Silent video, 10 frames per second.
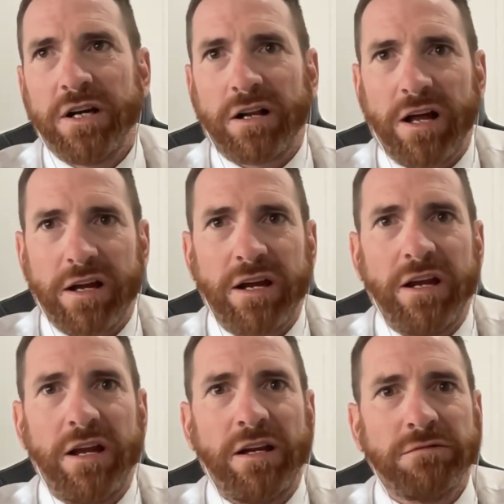Clark
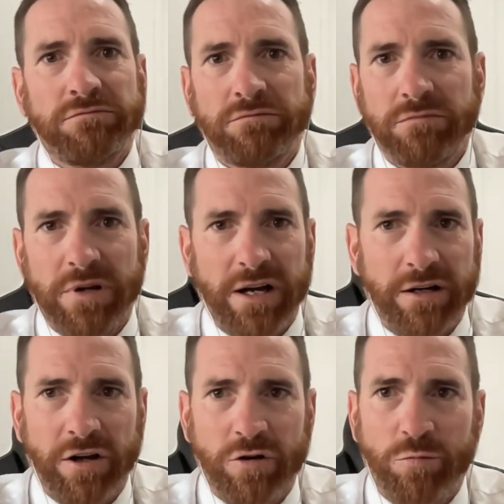Keating,
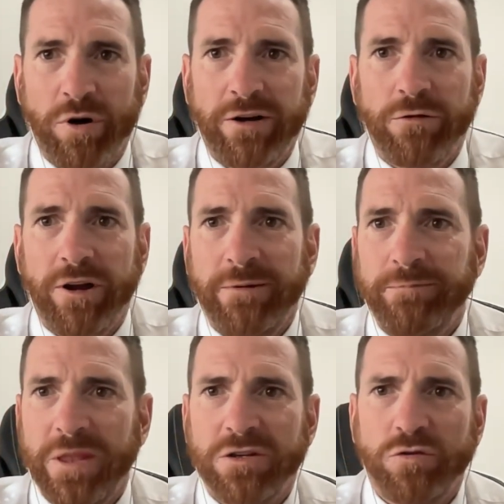a guy called Brent
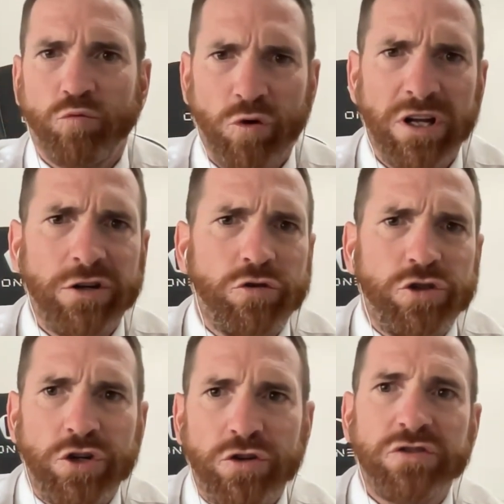Green, really good
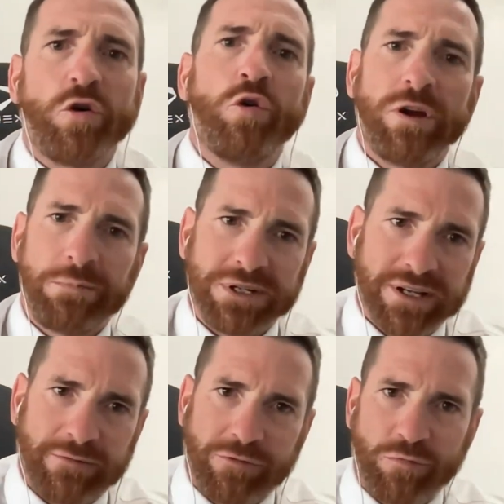juniors, all get
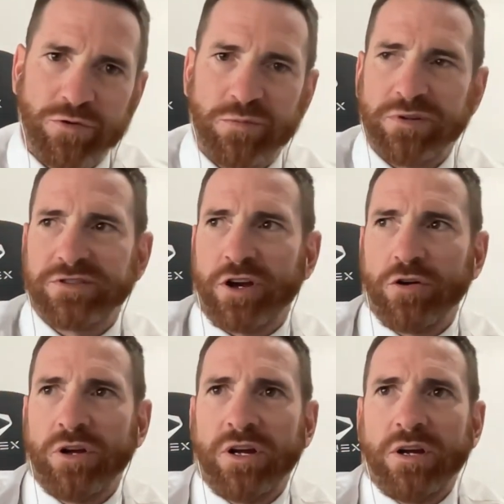picked up for Brisbane.
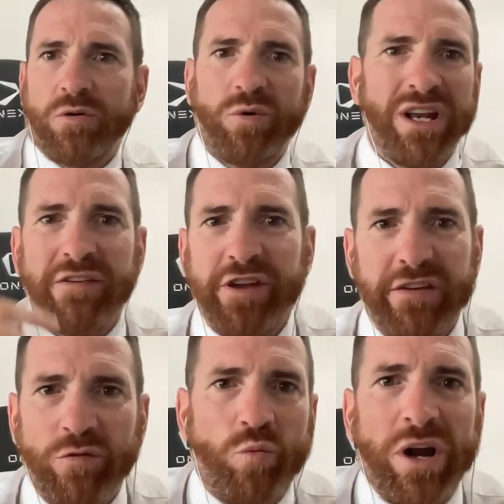So we never
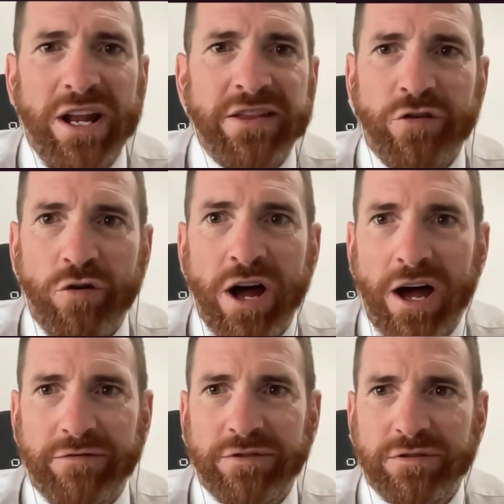even went in the
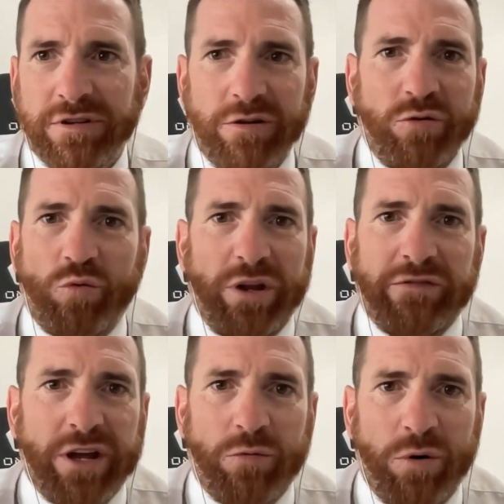draft. So you wouldn't
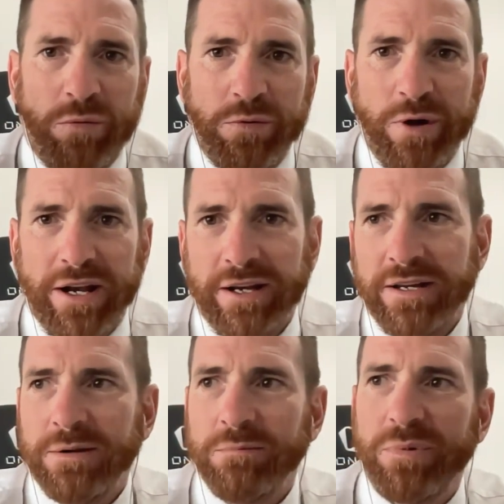even know where we went.
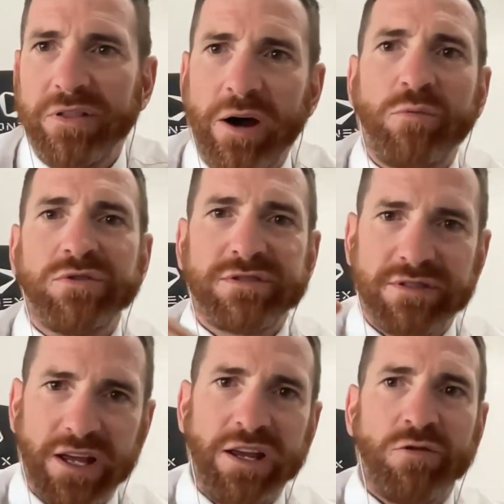But that was
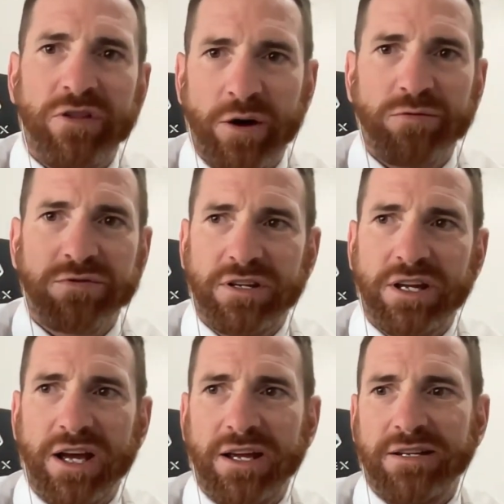the era. That was the
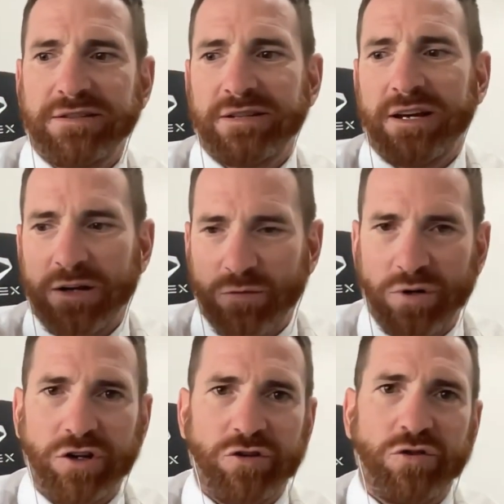days
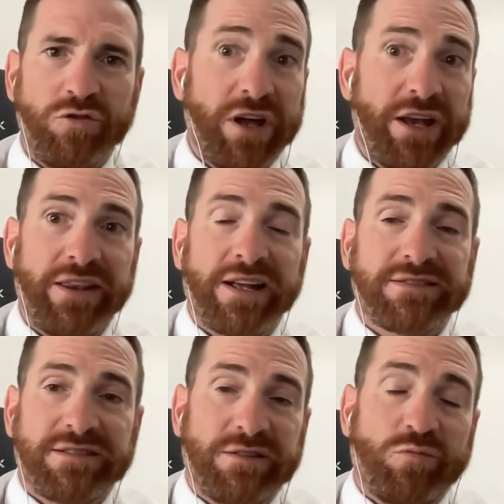when you could do that, and
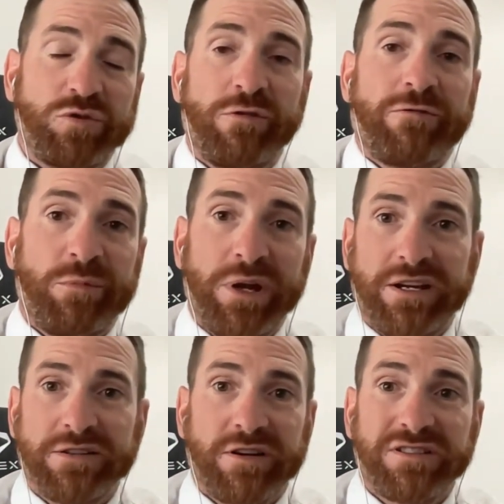that's it was good for me
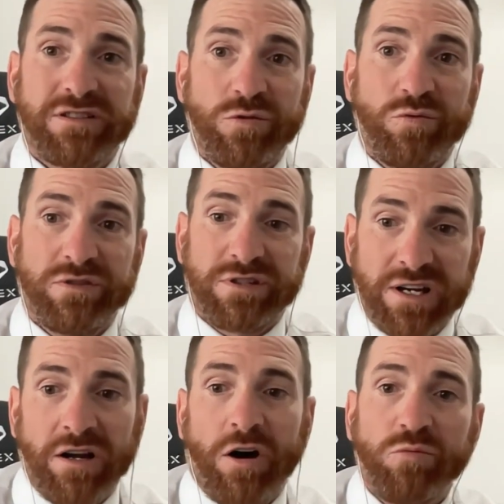because I still was
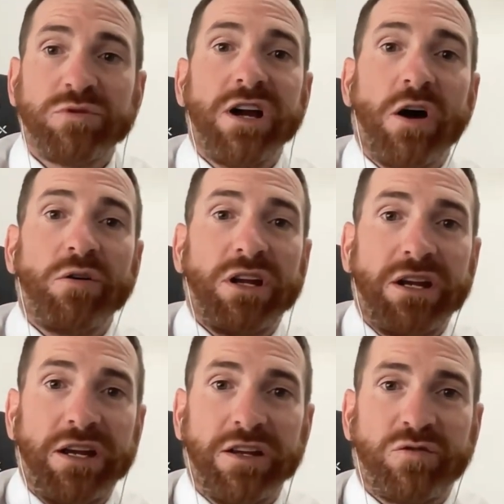I was going
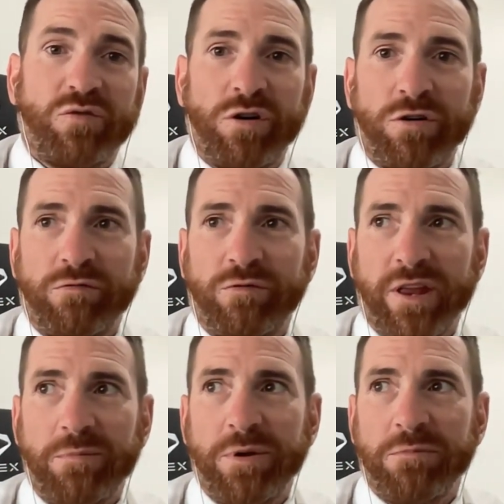into year twelve
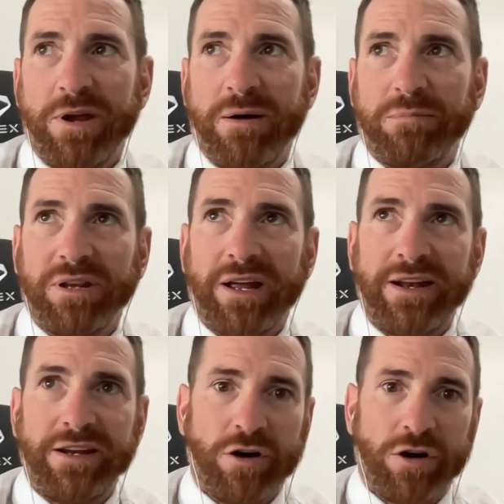when they picked me up
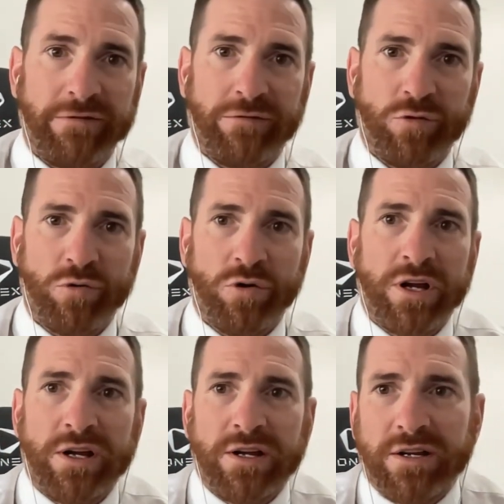late in '94.
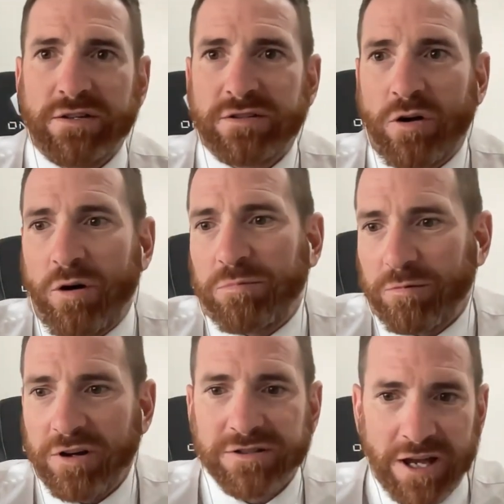So I,
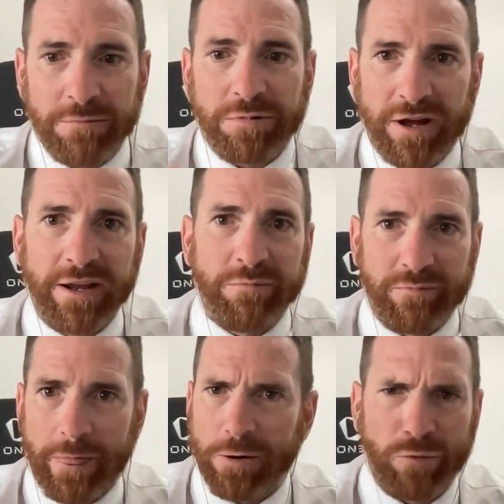I started
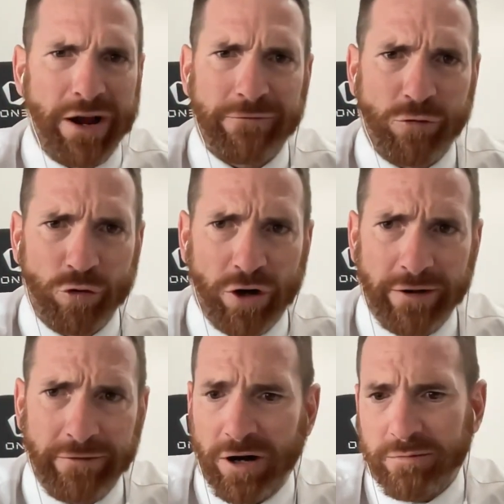playing around
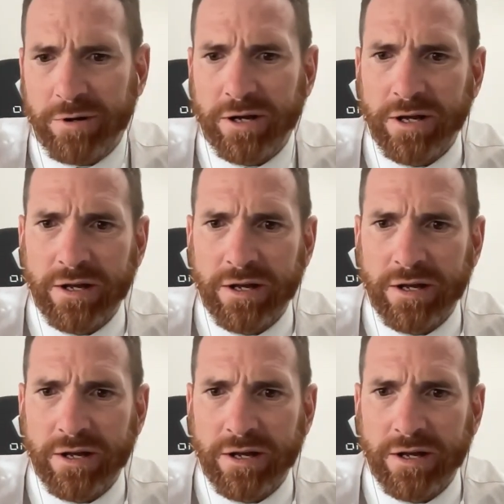495, but